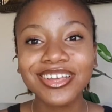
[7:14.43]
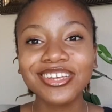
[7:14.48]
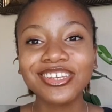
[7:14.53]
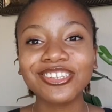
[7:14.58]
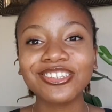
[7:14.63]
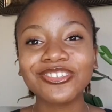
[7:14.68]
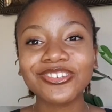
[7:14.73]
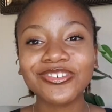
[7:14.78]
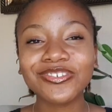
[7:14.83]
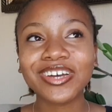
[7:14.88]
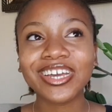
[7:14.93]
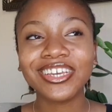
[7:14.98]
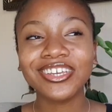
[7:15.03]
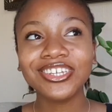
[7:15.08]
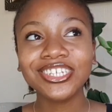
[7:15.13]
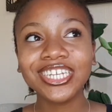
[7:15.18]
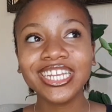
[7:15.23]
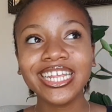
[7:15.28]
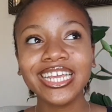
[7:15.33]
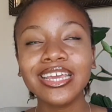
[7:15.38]
So I
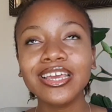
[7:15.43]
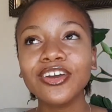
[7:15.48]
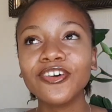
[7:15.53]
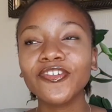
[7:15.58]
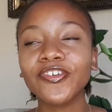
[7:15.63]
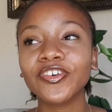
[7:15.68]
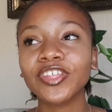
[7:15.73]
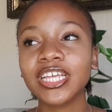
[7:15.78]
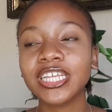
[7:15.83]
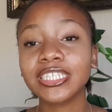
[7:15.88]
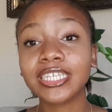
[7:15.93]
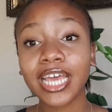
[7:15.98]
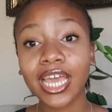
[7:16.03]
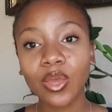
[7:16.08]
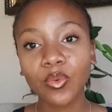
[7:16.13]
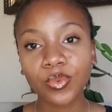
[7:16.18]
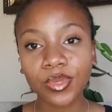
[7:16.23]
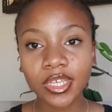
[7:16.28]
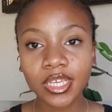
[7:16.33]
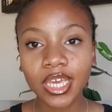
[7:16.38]
usually, for the
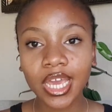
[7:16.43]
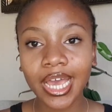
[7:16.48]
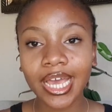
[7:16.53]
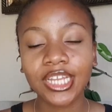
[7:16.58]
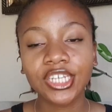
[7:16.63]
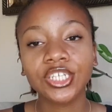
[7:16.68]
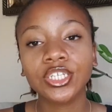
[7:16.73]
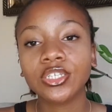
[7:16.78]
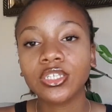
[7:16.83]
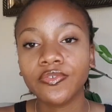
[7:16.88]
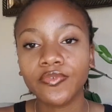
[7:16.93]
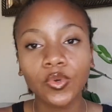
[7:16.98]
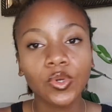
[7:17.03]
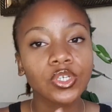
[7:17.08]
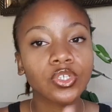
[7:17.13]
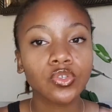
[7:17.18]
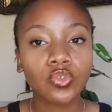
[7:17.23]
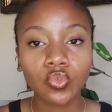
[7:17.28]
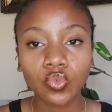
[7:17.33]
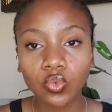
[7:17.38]
entire week, I just
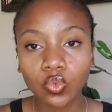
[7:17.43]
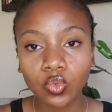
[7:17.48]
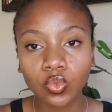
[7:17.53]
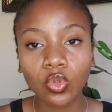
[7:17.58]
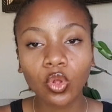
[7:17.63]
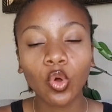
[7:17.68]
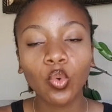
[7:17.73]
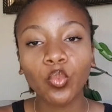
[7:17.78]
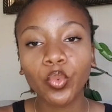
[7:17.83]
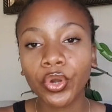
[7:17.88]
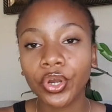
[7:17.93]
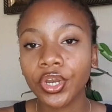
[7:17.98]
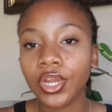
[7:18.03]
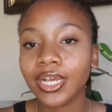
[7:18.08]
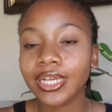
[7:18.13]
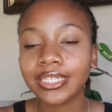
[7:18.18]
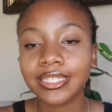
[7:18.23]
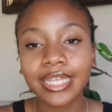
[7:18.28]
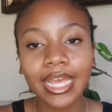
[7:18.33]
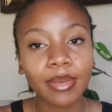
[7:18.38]
focus on school,
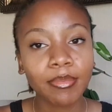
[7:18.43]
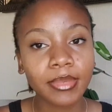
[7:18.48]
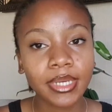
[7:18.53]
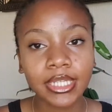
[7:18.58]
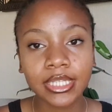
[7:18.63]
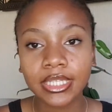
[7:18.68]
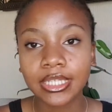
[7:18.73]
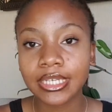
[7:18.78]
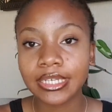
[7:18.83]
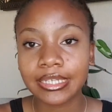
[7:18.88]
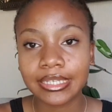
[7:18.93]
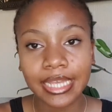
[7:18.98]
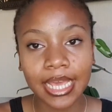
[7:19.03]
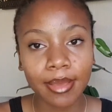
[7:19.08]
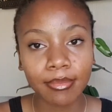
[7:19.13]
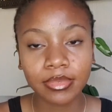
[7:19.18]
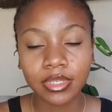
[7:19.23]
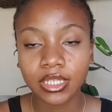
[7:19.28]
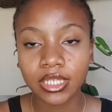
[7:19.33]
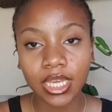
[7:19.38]
homework, assignments,
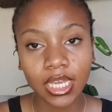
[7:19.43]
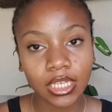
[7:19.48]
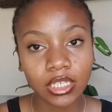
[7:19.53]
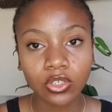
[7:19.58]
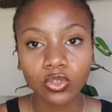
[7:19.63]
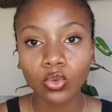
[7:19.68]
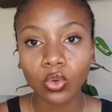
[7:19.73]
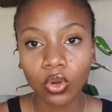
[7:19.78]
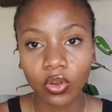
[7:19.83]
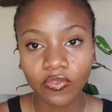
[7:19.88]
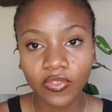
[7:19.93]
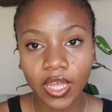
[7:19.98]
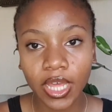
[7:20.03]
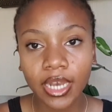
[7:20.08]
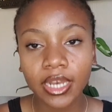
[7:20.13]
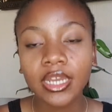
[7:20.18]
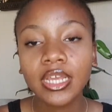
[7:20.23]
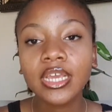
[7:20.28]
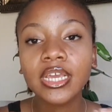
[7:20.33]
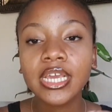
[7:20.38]
exams, tests, all of
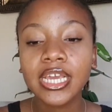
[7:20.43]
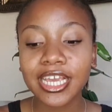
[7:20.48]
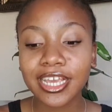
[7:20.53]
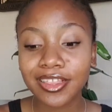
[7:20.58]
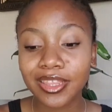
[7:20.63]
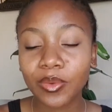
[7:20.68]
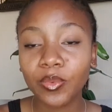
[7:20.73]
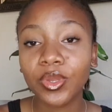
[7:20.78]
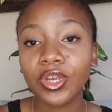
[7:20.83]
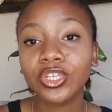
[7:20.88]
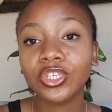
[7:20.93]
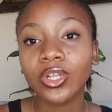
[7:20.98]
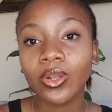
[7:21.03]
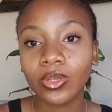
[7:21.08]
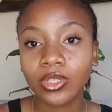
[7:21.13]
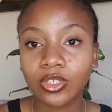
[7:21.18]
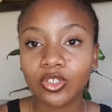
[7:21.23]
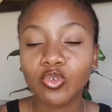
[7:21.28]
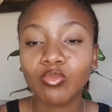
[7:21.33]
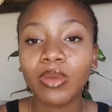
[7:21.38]
that. And then when it's
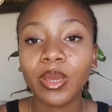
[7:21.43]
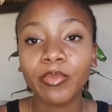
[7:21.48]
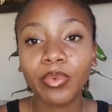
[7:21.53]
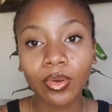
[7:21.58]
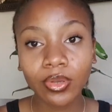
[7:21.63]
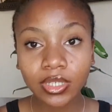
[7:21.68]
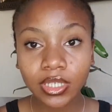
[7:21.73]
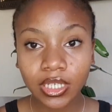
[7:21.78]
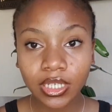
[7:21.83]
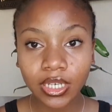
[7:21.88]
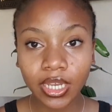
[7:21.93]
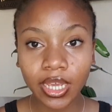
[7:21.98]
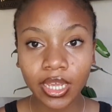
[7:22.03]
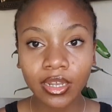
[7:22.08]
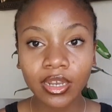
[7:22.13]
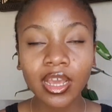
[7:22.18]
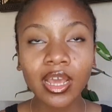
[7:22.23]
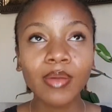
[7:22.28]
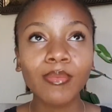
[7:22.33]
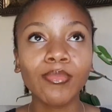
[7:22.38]
closer to my posting
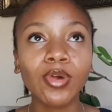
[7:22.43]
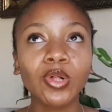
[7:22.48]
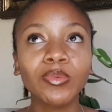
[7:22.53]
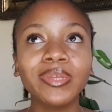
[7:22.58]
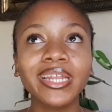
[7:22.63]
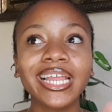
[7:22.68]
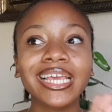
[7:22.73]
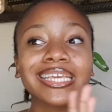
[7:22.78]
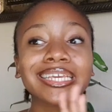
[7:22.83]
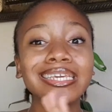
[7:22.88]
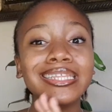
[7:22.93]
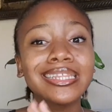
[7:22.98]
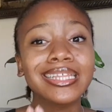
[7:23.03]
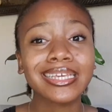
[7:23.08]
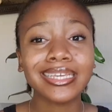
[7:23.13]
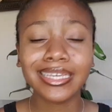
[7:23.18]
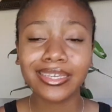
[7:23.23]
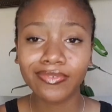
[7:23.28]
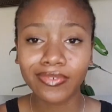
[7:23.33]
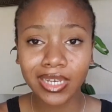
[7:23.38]
date, probably like in the
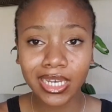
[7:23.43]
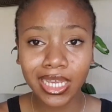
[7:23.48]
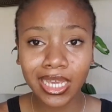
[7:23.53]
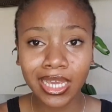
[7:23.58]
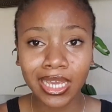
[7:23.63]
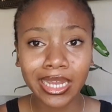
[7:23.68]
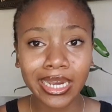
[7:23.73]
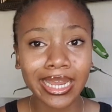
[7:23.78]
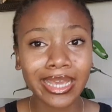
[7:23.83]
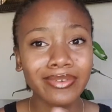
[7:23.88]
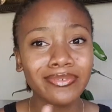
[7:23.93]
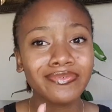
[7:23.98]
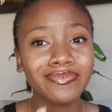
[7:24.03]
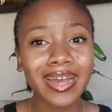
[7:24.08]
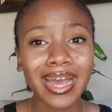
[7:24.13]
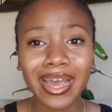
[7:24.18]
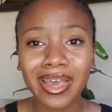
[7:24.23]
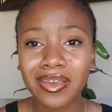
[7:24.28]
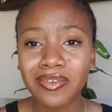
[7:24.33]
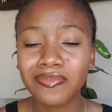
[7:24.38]
evening, like
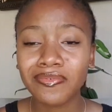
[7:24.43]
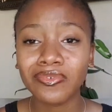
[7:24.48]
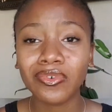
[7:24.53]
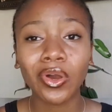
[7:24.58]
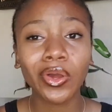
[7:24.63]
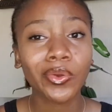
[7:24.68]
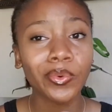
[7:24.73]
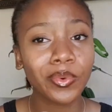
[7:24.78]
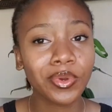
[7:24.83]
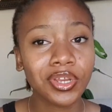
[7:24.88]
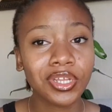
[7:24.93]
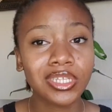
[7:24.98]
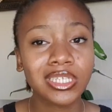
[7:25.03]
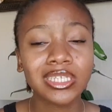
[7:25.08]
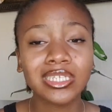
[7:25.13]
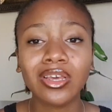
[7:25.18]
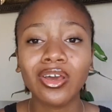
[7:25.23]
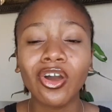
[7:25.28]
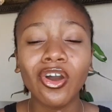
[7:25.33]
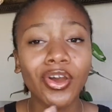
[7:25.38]
five
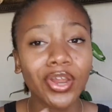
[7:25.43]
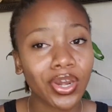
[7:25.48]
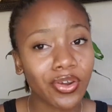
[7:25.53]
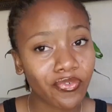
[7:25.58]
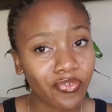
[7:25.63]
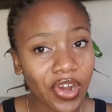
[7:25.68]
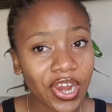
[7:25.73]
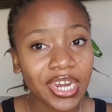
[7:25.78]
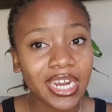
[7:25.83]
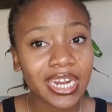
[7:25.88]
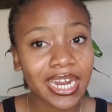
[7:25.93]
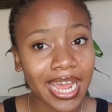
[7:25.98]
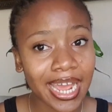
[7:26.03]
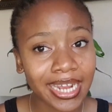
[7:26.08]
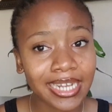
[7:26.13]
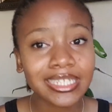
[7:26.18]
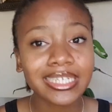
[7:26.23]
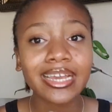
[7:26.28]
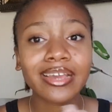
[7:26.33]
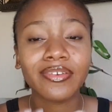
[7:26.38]
onwards, on a Friday
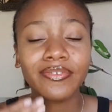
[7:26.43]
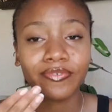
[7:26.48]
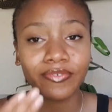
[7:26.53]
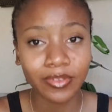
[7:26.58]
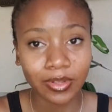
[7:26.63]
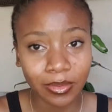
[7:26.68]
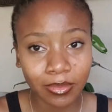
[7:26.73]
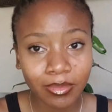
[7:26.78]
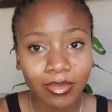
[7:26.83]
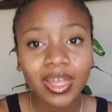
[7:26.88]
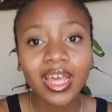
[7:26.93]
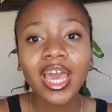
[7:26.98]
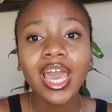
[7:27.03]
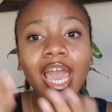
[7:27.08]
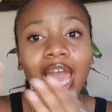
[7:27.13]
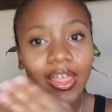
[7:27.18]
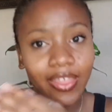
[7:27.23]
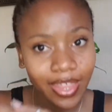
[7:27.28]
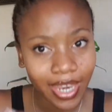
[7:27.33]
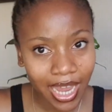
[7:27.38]
night, I film
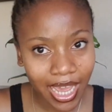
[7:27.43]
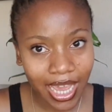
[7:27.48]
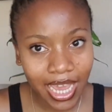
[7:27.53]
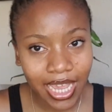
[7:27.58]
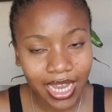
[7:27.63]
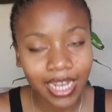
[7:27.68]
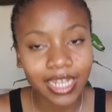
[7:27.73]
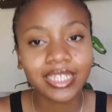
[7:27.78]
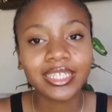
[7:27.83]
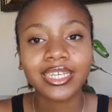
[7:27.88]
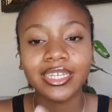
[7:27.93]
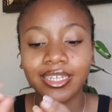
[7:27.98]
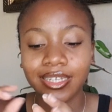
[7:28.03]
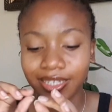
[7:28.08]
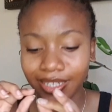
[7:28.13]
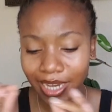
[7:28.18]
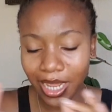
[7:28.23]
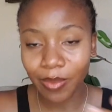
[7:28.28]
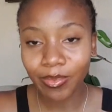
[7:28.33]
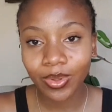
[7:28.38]
and then I edit,
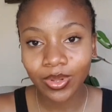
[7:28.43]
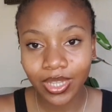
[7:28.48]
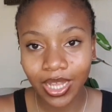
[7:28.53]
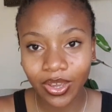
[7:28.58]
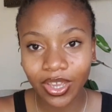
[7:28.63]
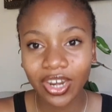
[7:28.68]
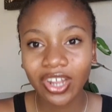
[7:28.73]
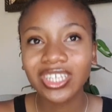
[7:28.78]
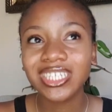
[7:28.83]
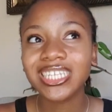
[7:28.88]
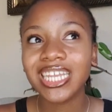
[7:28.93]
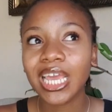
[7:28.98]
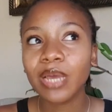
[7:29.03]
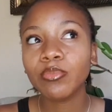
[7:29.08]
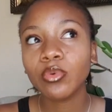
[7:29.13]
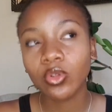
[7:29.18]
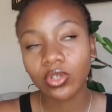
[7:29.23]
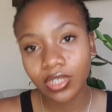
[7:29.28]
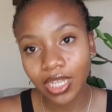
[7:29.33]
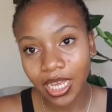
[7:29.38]
stay up all night. I cannot stay up
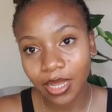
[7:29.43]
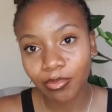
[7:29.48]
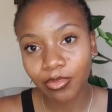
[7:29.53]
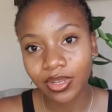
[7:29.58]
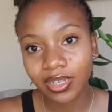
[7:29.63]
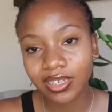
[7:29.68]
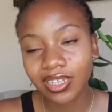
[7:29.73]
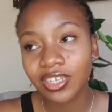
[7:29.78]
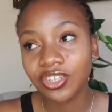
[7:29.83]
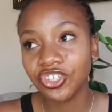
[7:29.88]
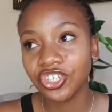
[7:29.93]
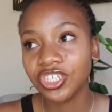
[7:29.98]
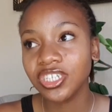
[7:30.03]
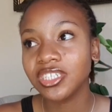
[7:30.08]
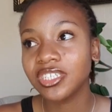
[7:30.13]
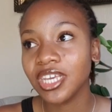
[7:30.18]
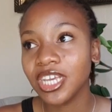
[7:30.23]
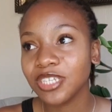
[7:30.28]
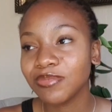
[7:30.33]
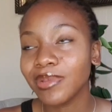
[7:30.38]
all night, but it usually
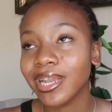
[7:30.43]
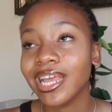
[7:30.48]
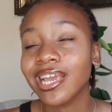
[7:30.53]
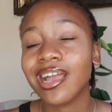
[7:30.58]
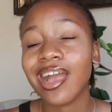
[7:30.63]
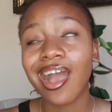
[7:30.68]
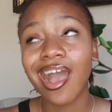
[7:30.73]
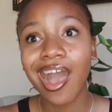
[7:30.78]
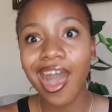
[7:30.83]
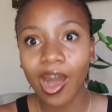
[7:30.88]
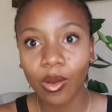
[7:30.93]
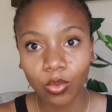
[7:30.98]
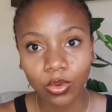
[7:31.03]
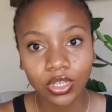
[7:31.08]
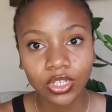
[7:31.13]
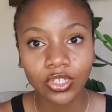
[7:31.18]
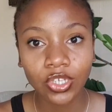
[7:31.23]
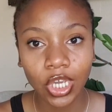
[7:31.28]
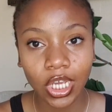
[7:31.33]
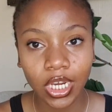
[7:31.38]
takes me like hours
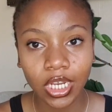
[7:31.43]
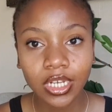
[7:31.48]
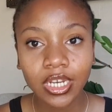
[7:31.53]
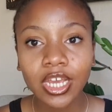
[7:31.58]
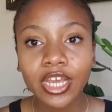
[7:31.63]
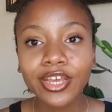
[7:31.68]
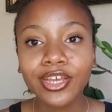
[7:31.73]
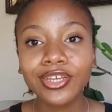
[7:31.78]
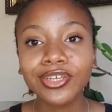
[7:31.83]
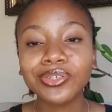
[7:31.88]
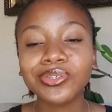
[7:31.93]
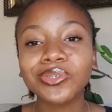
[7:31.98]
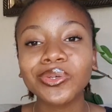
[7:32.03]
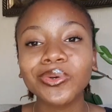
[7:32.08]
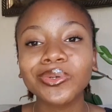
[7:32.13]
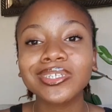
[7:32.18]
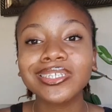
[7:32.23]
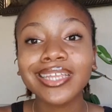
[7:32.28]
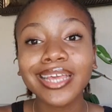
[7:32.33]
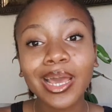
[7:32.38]
to edit. So
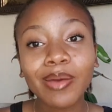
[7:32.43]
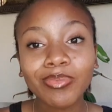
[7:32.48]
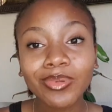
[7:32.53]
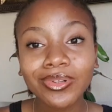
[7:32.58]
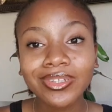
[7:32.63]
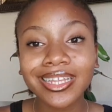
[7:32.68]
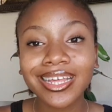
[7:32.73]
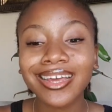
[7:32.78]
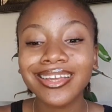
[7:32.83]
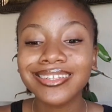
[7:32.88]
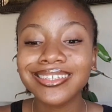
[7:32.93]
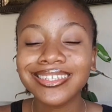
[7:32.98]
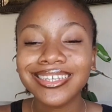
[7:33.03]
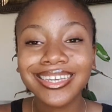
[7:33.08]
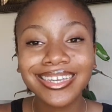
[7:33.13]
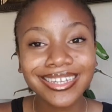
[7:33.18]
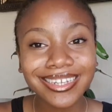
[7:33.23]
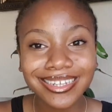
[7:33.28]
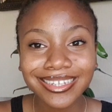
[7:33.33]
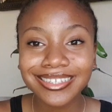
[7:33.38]
stay up all night,
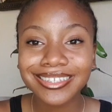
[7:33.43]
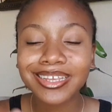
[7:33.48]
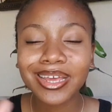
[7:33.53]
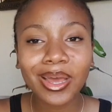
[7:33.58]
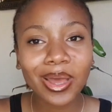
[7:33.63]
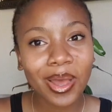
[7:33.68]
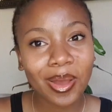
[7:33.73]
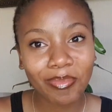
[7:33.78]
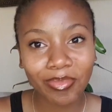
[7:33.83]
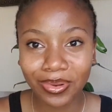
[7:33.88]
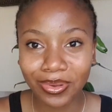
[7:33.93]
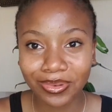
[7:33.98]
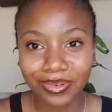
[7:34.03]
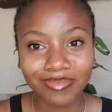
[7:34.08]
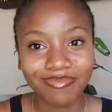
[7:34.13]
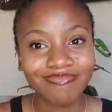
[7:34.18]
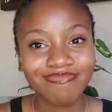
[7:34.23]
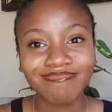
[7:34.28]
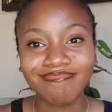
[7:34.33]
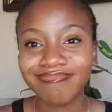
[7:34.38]
edit,
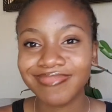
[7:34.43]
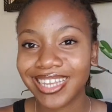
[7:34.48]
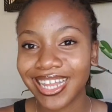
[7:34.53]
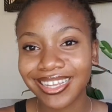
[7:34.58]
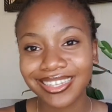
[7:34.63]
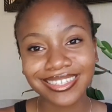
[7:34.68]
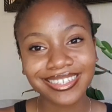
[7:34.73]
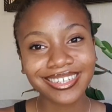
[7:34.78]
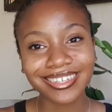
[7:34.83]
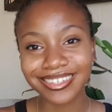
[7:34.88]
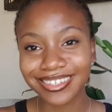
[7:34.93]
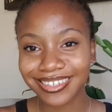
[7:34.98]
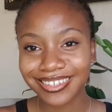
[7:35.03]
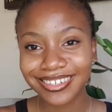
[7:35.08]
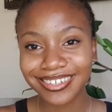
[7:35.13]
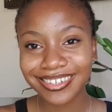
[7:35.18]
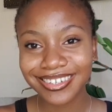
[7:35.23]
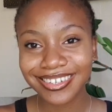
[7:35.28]
upload. That's it.